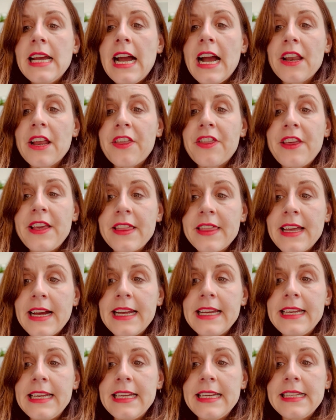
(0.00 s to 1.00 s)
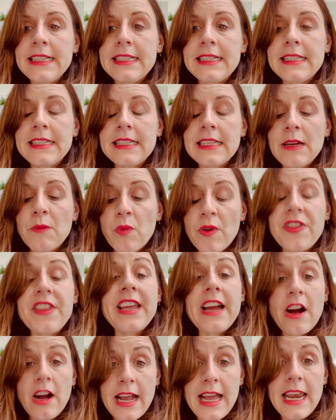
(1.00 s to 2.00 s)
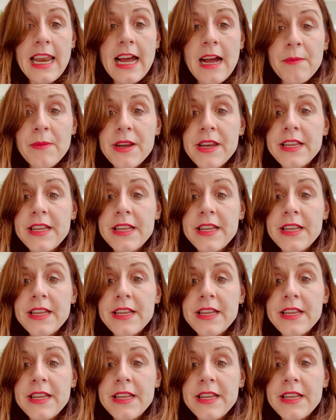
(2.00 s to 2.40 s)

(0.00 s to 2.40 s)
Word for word: And I think that is with the ILM,